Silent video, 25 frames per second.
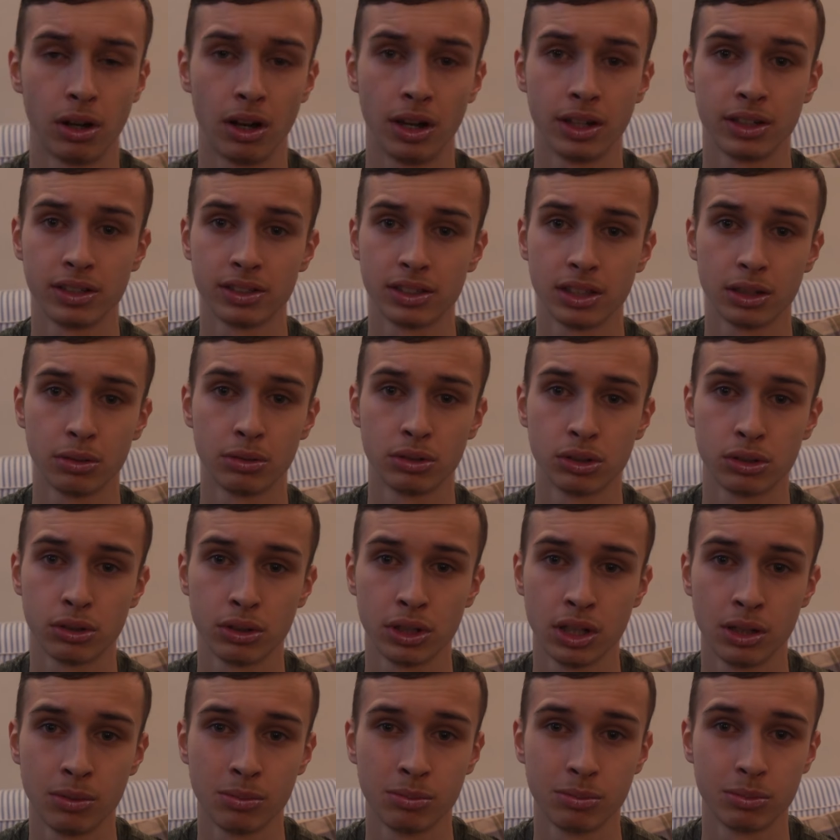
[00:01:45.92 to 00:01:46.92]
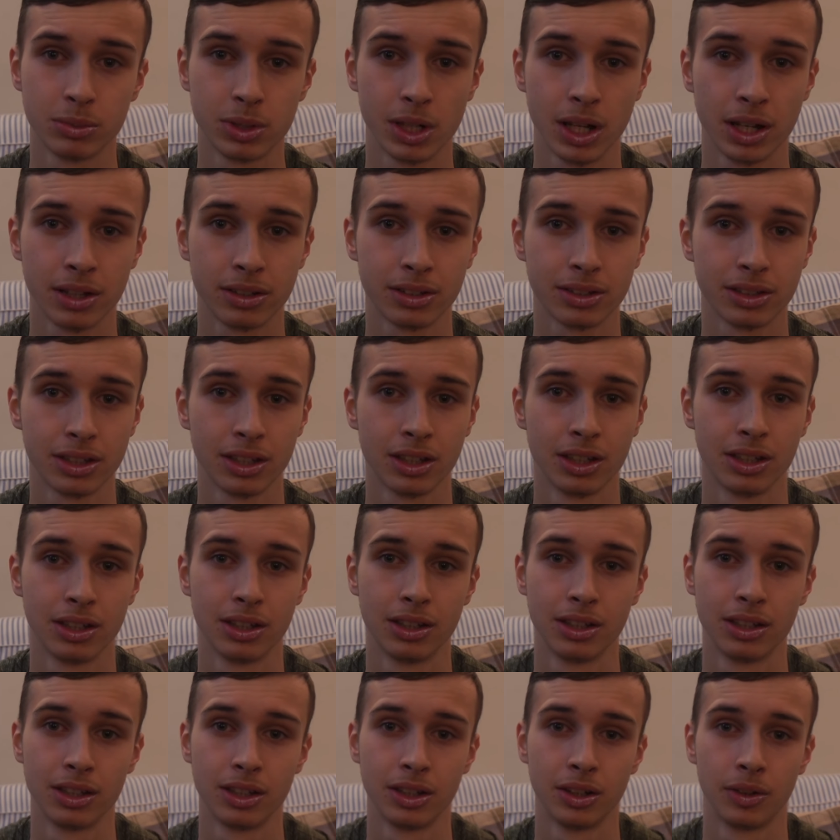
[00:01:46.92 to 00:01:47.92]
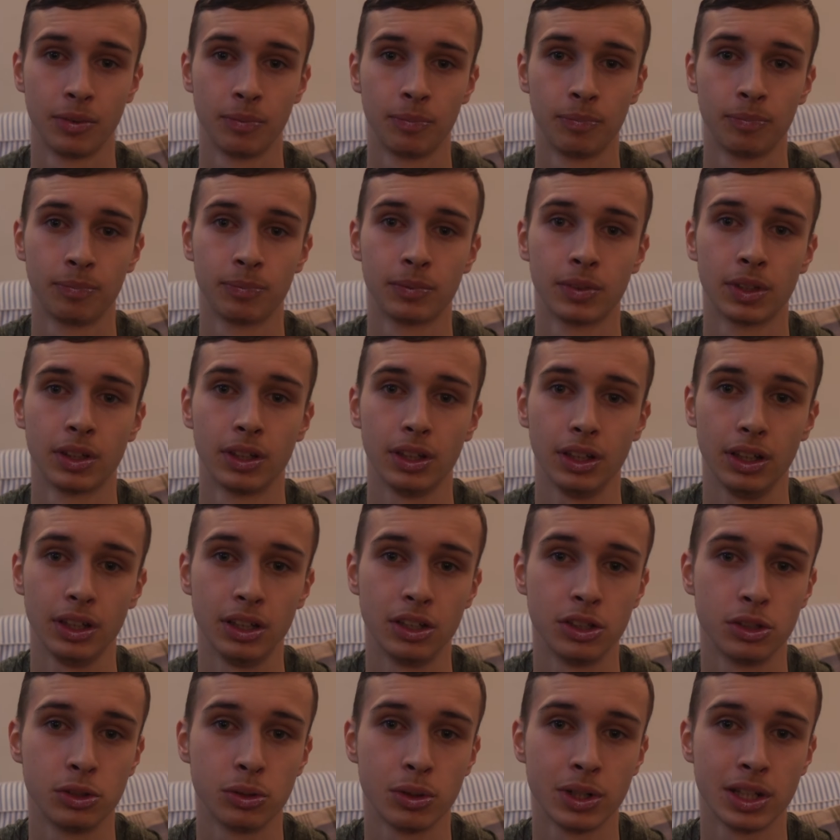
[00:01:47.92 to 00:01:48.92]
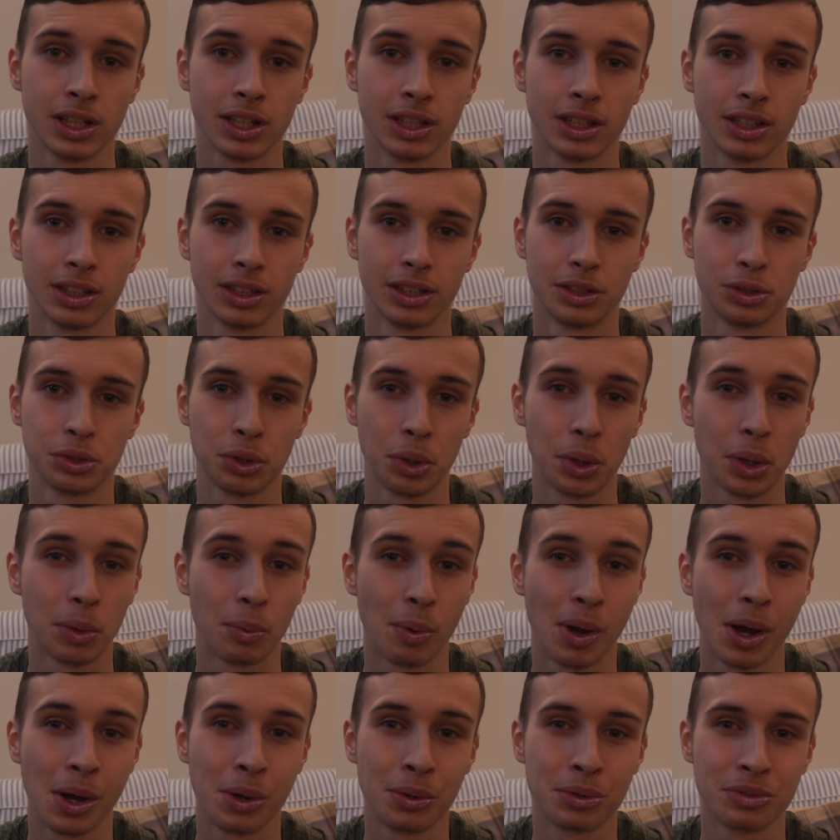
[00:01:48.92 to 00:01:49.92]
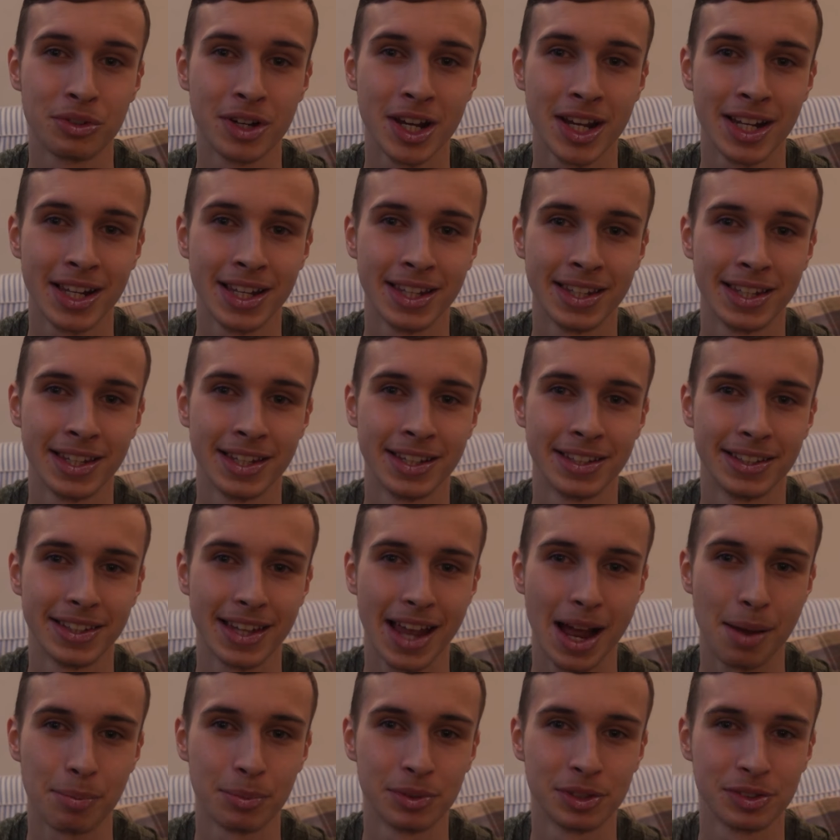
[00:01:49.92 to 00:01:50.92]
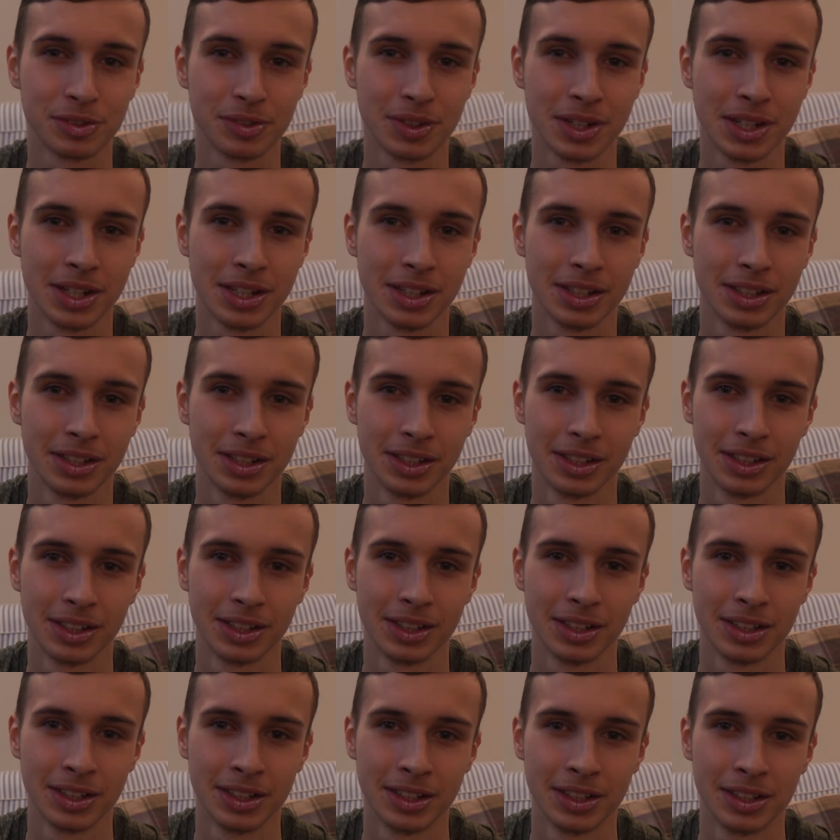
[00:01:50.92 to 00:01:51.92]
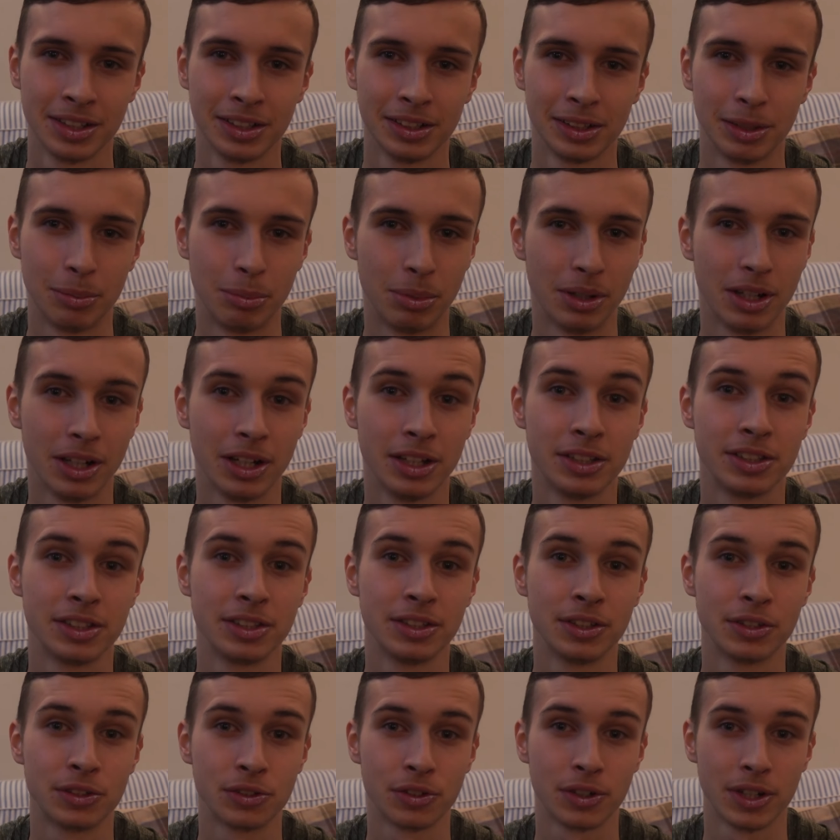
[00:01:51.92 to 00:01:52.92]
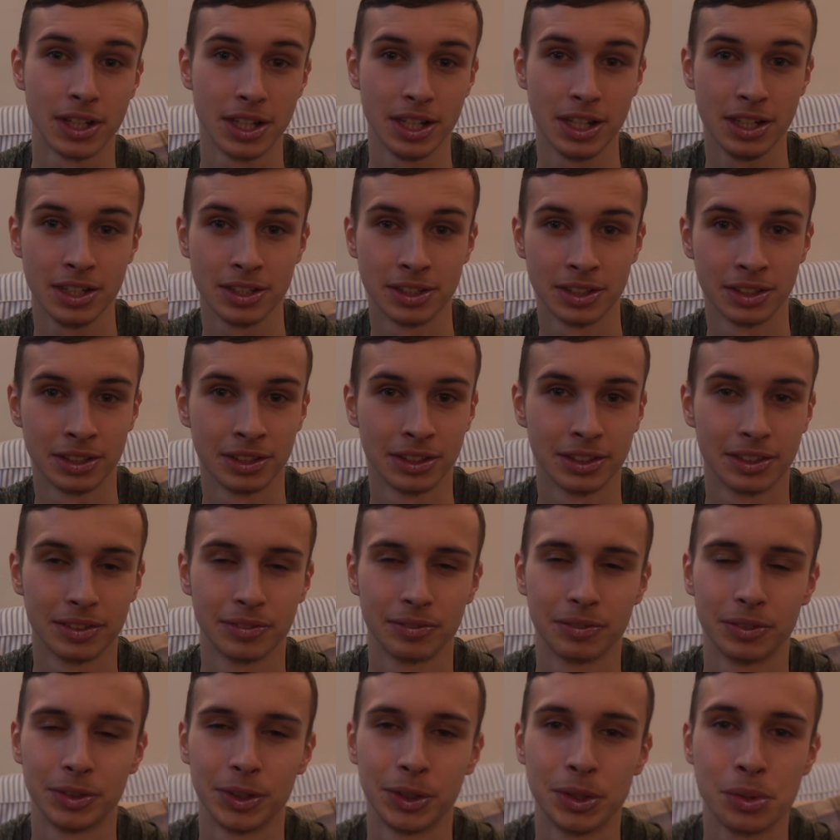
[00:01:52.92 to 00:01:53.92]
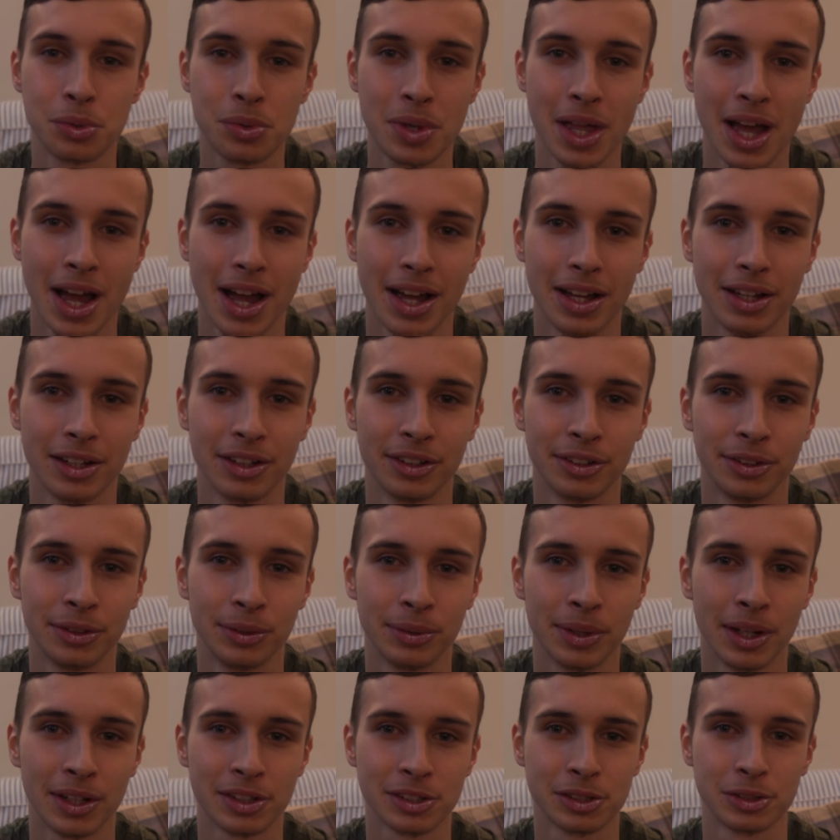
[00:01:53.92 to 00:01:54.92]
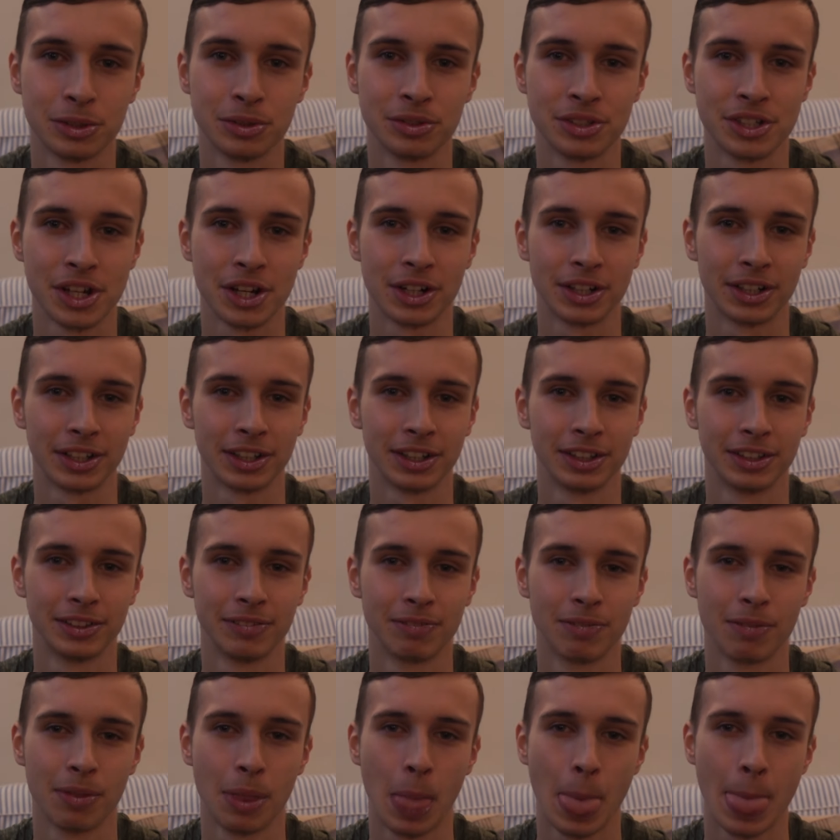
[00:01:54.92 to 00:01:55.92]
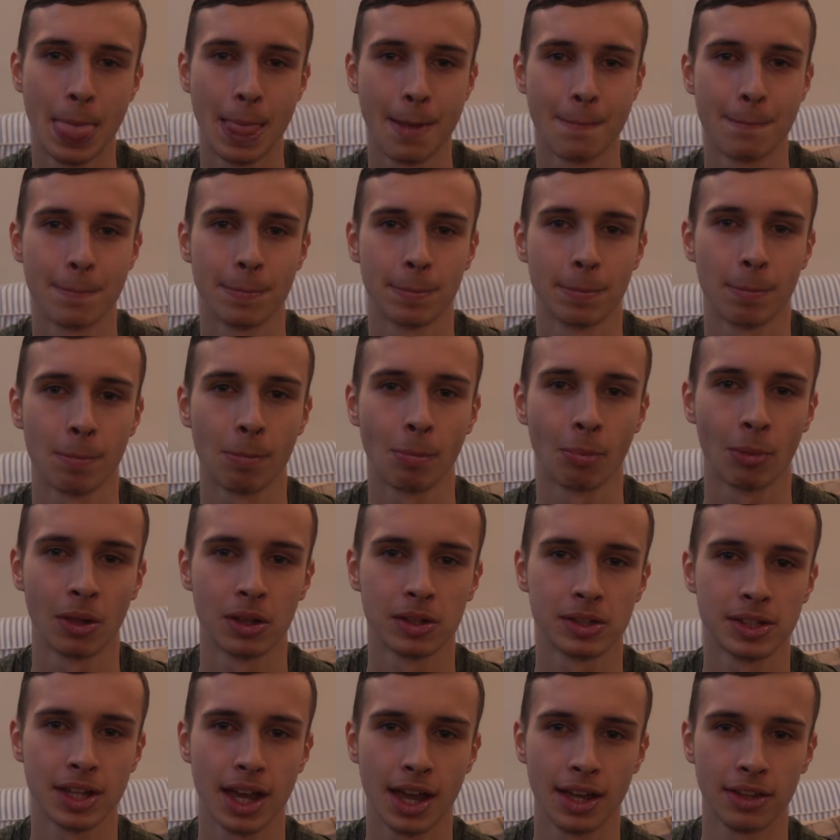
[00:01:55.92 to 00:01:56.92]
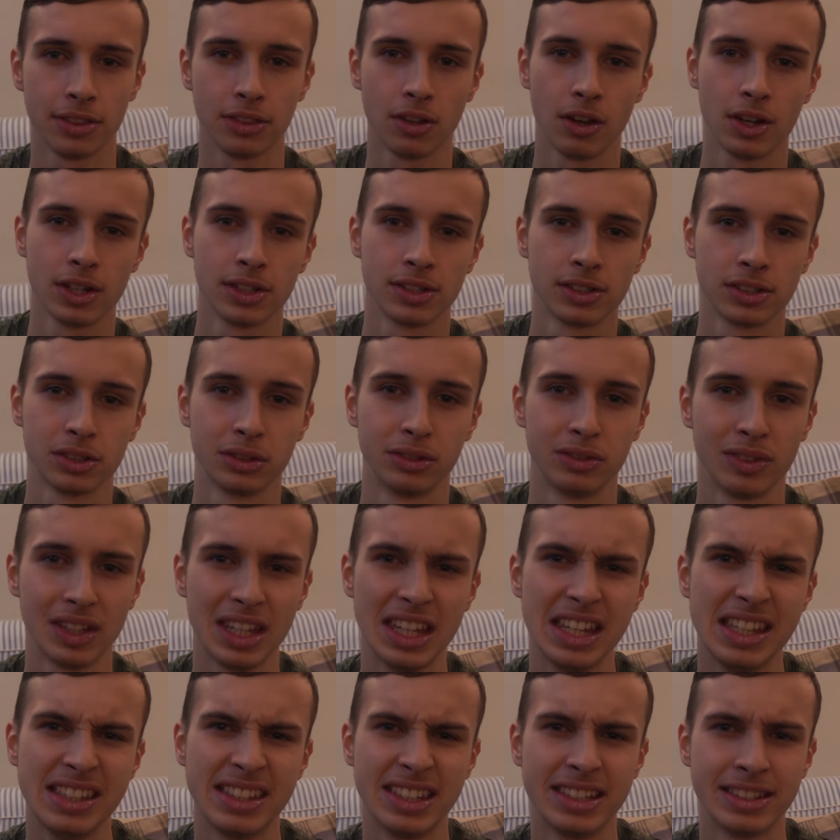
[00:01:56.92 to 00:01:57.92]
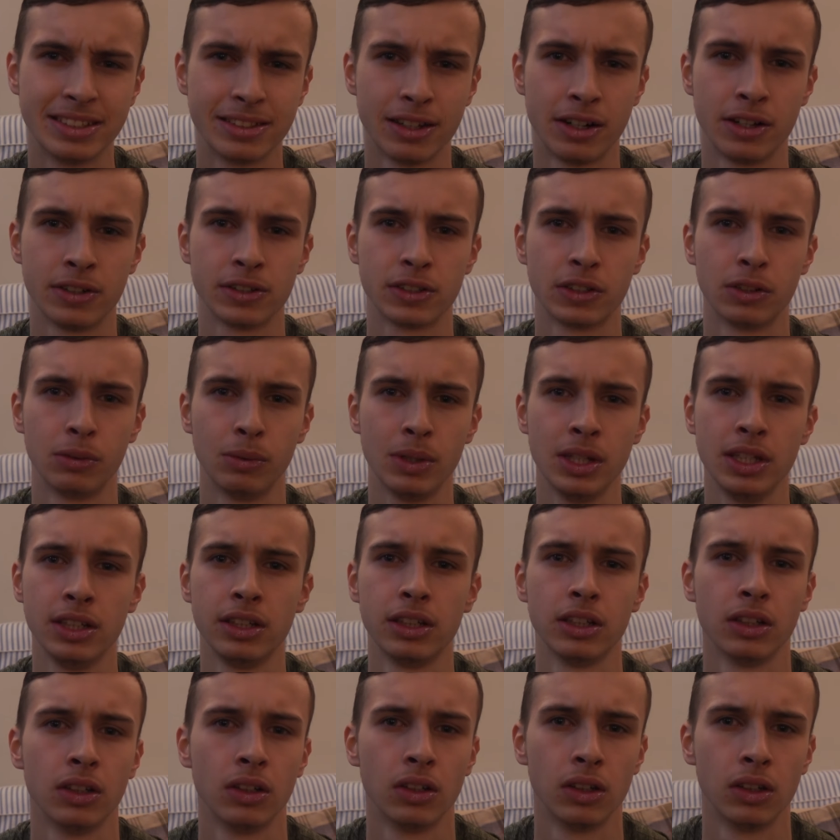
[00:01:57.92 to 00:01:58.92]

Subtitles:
I still enjoy them. Just enjoying the world, really, the atmosphere, birds in the trees and all that sort of junk. So yeah, nice sort of easy start to the week.